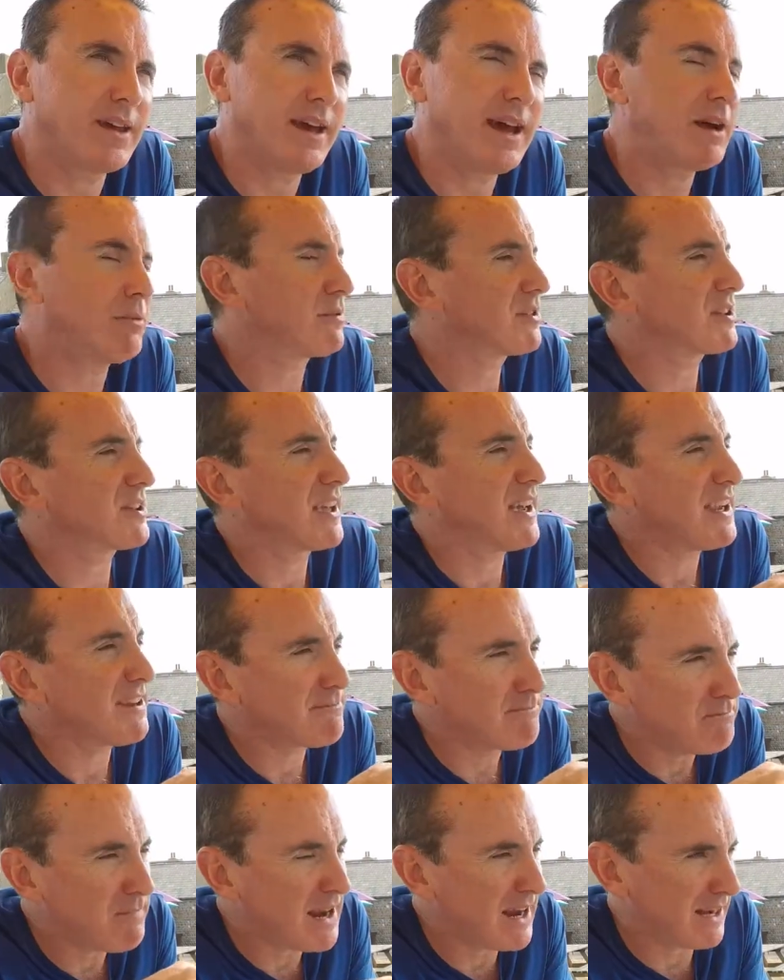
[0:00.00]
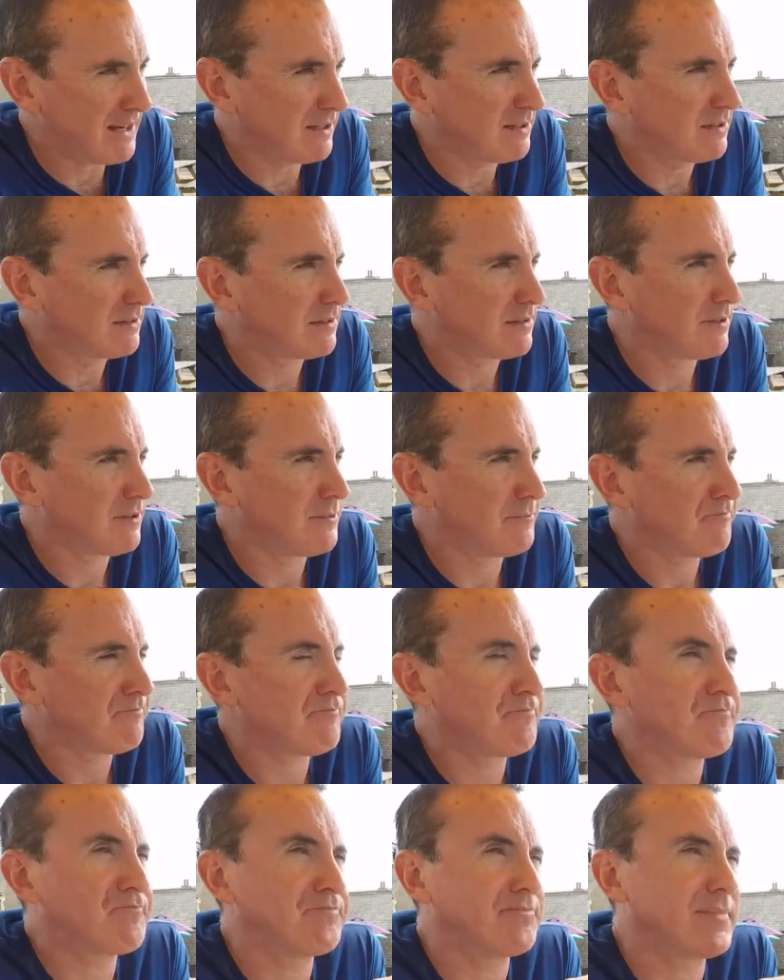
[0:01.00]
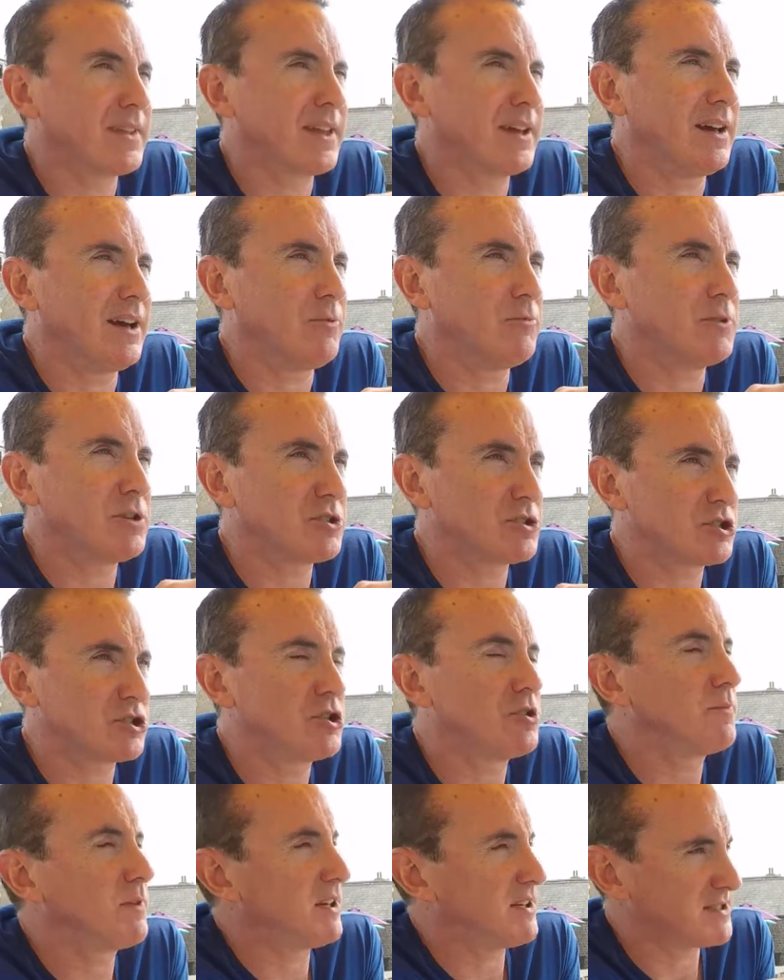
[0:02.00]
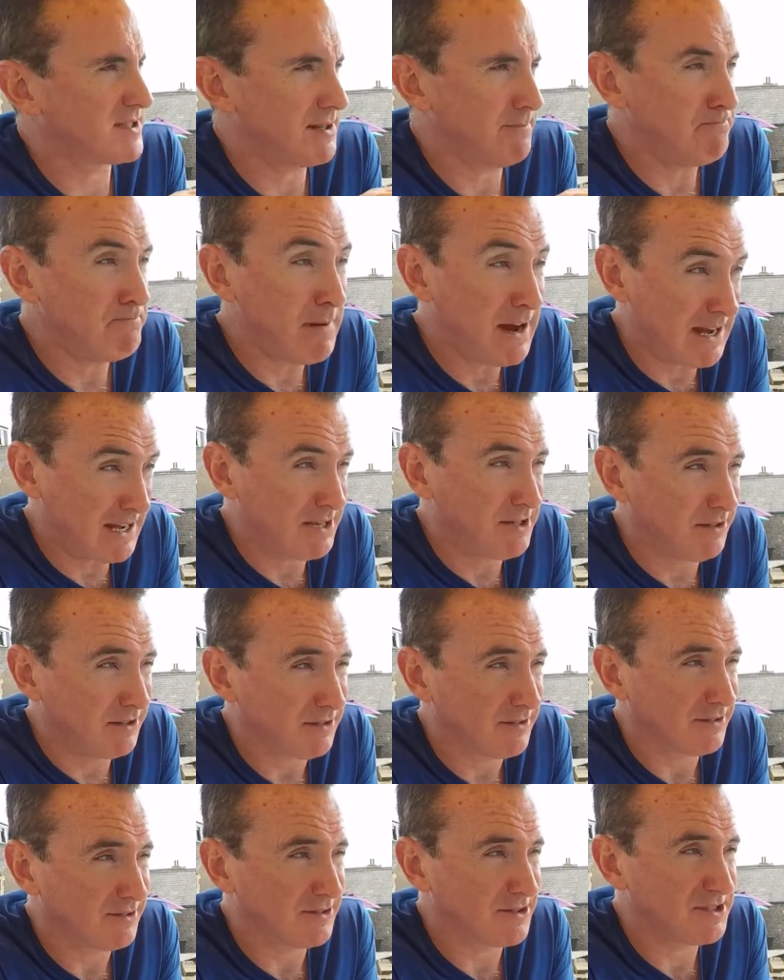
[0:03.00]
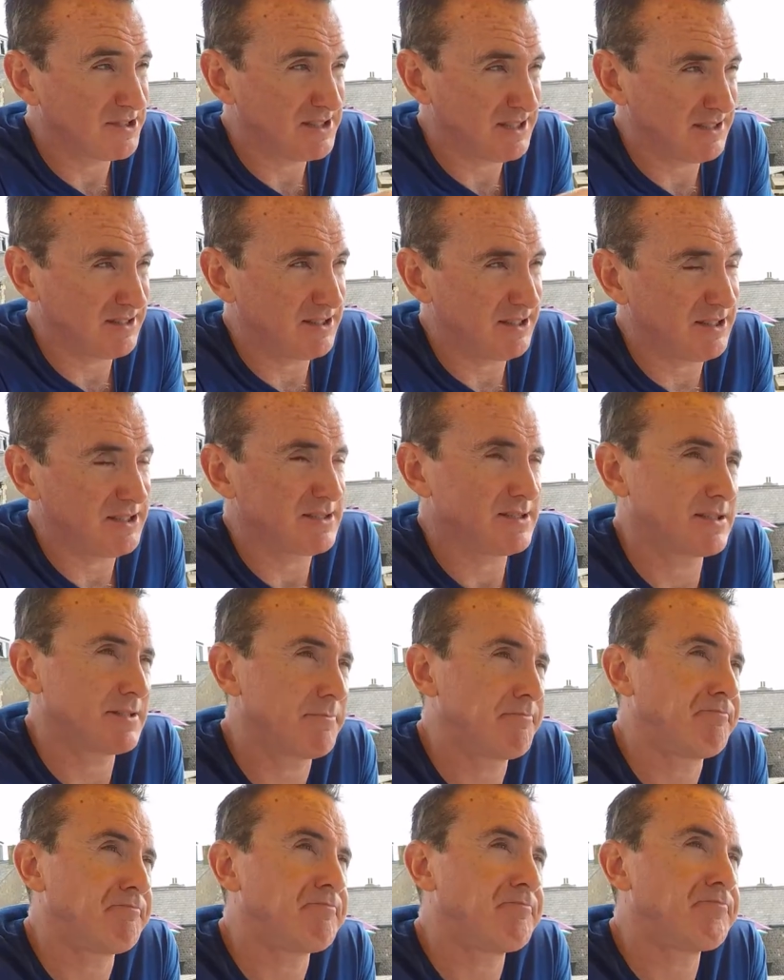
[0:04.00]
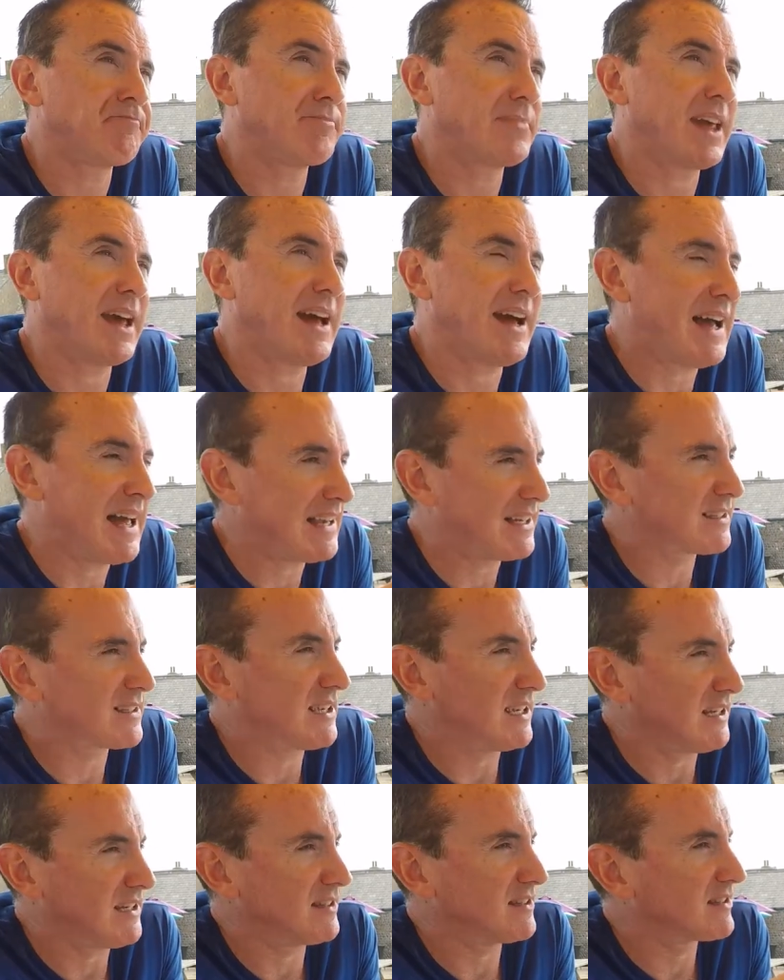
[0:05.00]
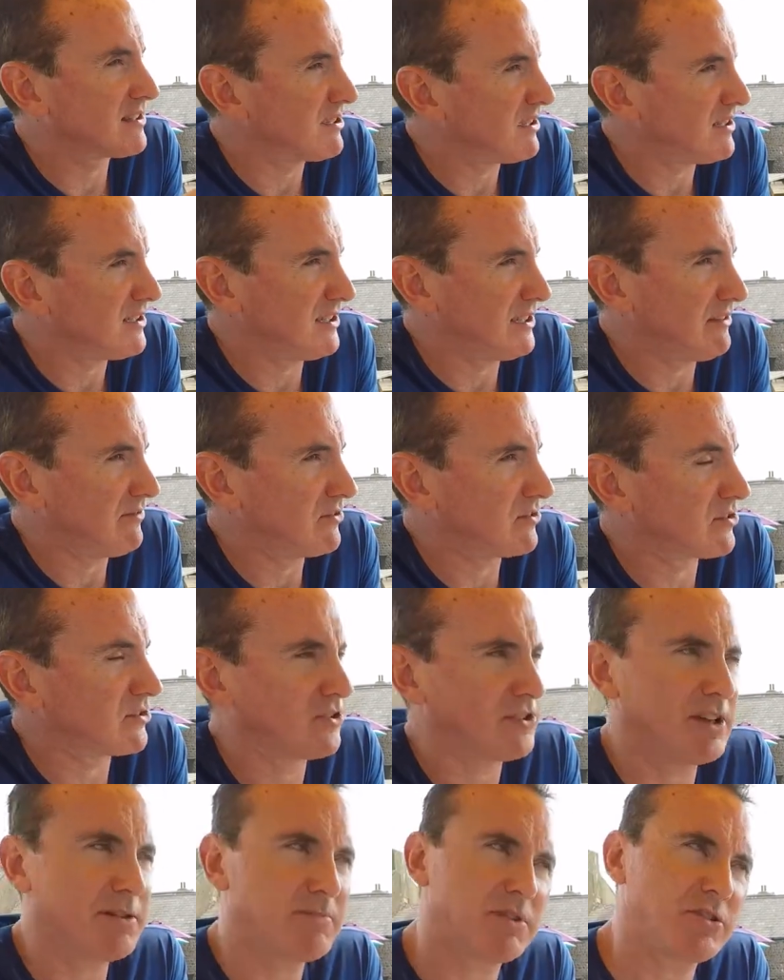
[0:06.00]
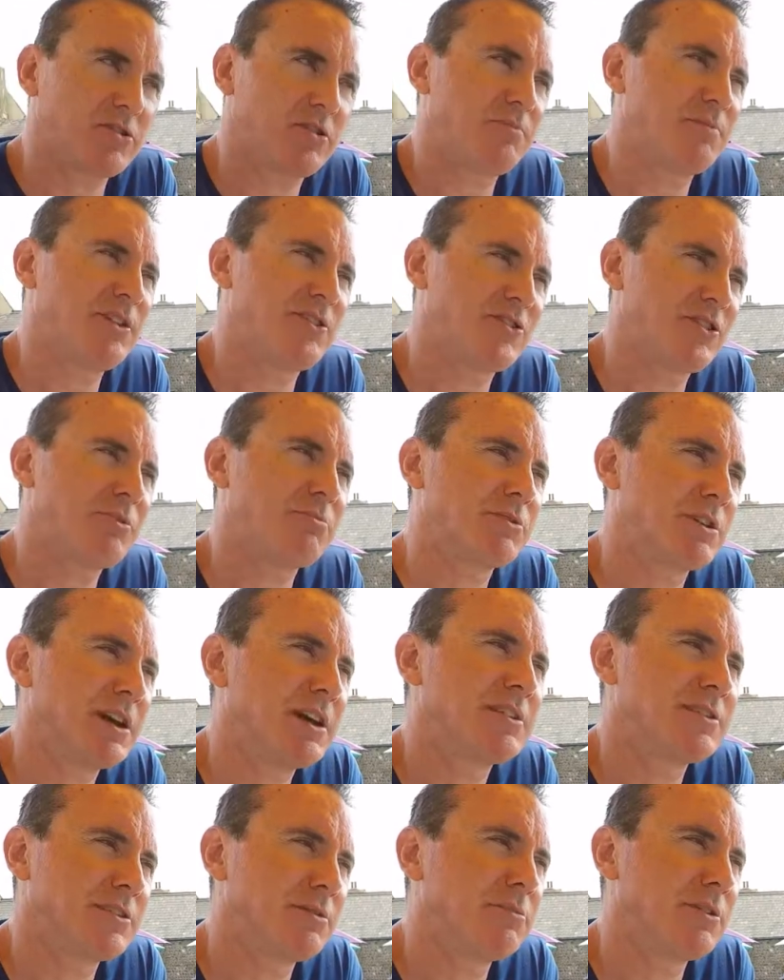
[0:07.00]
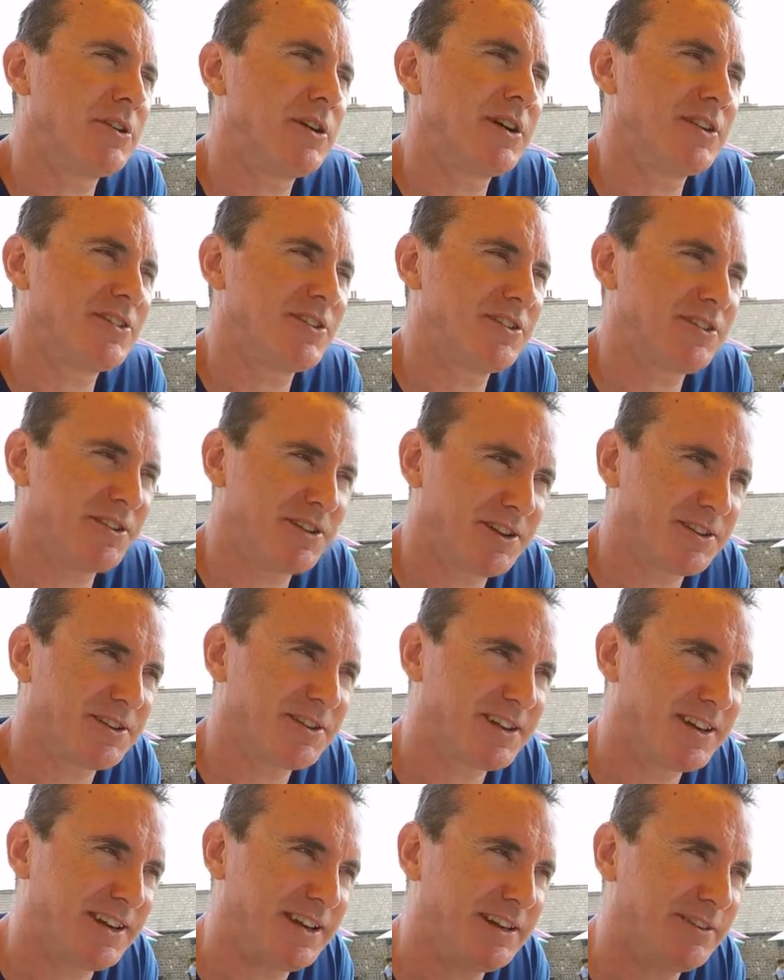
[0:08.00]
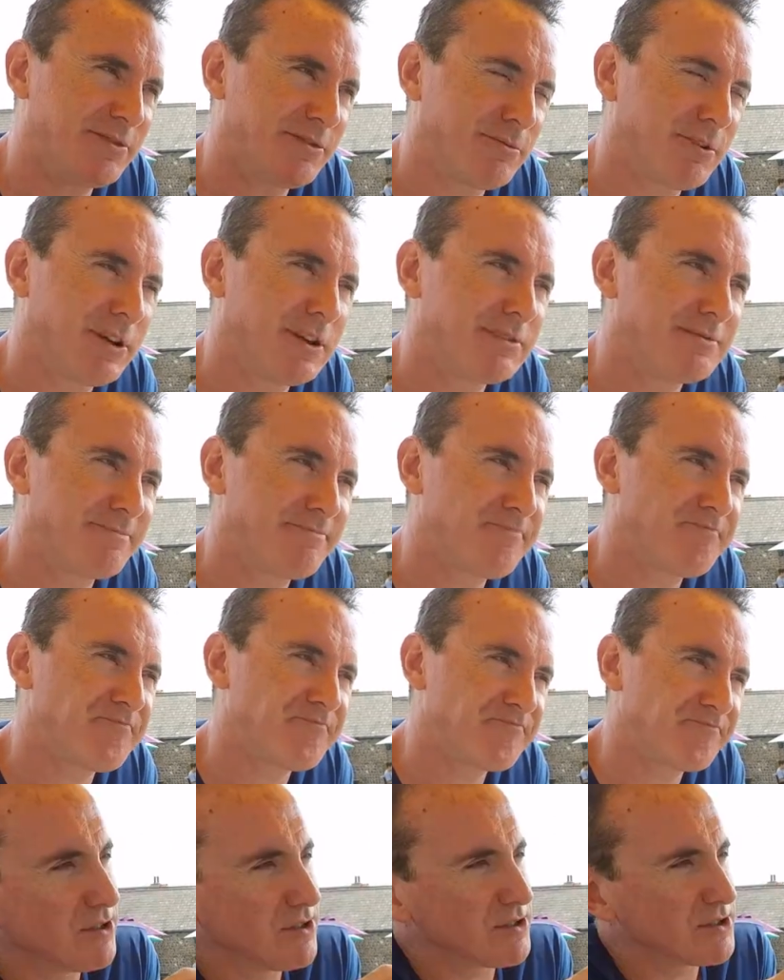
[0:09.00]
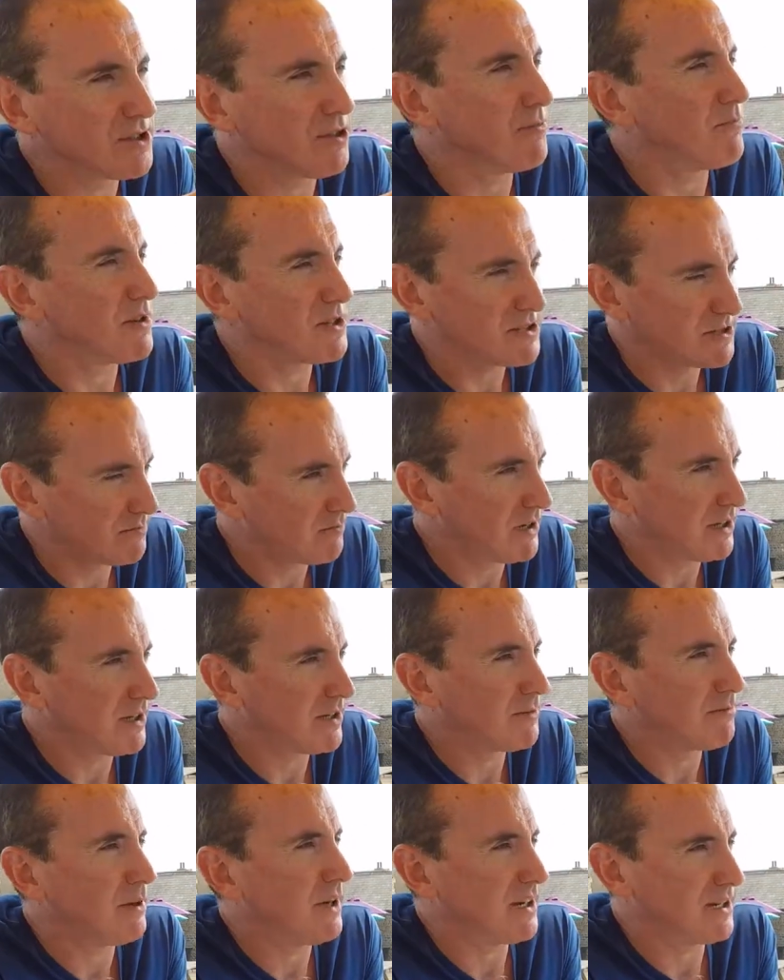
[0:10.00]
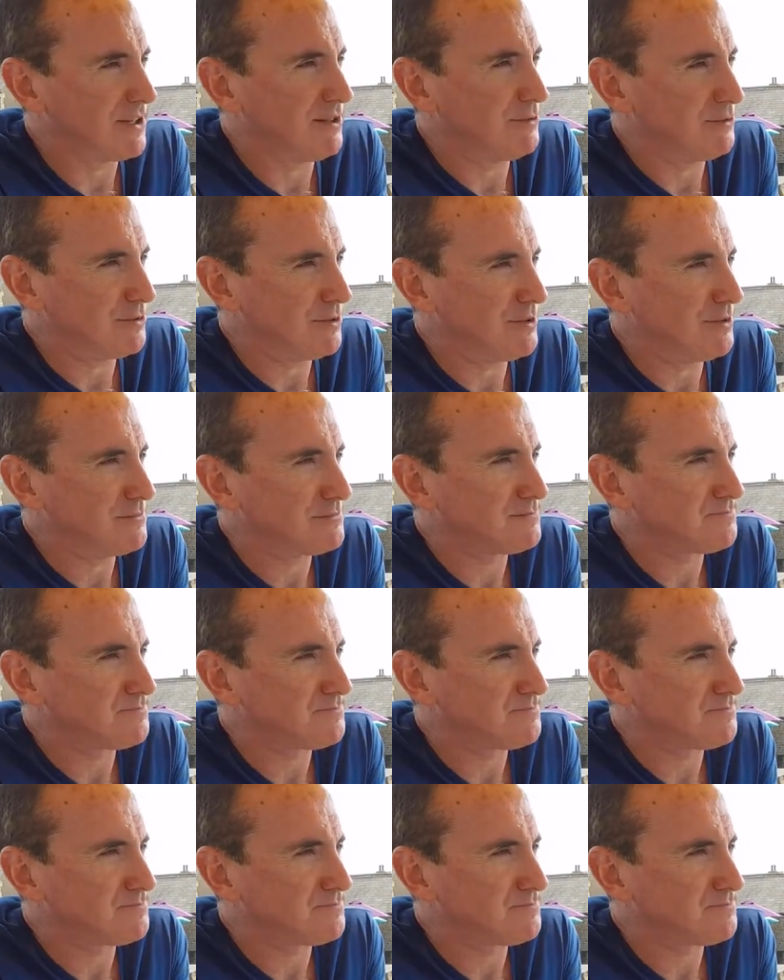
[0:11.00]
How would the cavemen, and we assume it is the men that did this, allocate the caves? Because there must have been some caves that were nicer than other caves, right? So it must have been in a pecking order.